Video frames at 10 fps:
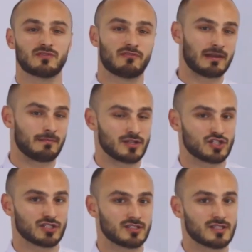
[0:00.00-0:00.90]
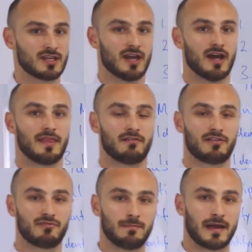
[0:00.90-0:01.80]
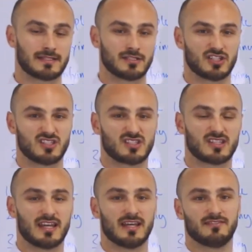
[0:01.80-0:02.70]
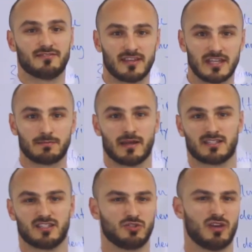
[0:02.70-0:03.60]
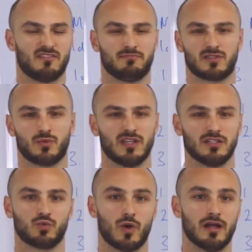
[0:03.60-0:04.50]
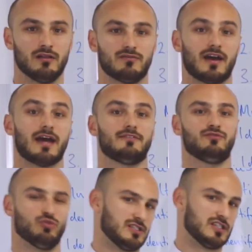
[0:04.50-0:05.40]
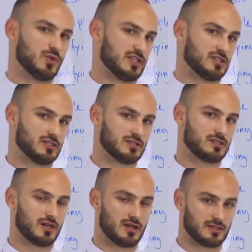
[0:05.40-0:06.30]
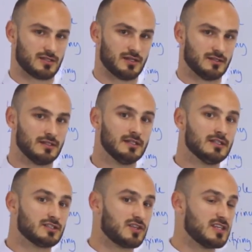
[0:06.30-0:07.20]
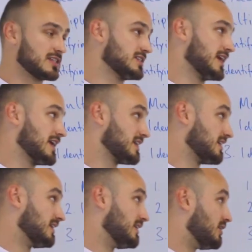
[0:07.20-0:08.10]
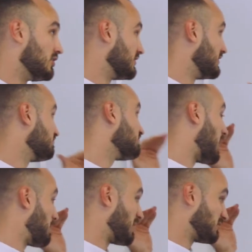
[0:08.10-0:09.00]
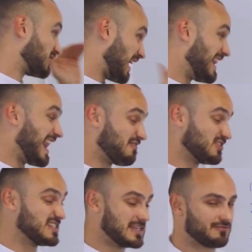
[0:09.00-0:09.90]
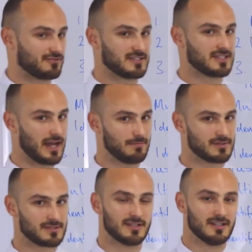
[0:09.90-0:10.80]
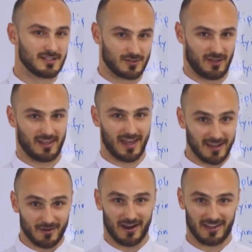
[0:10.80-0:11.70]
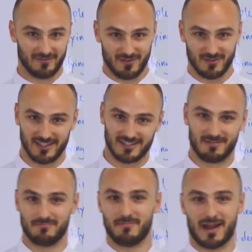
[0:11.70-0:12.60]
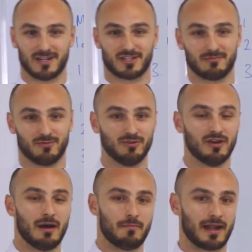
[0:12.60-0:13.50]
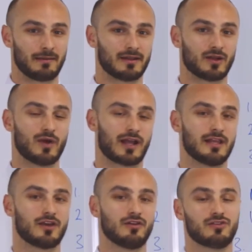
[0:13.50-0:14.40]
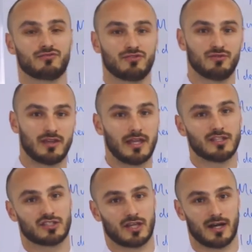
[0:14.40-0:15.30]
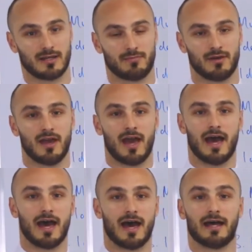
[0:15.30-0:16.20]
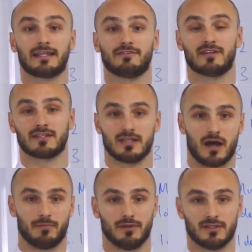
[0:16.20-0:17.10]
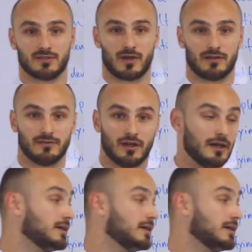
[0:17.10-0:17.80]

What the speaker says: as we've already mentioned, there are 3 passages, and for each passage you have between 12 and 14 questions to answer. So these can take on about 11 different types, so it can get quite confusing to manage them all, but I'm going to quickly go through each type and give an example as well.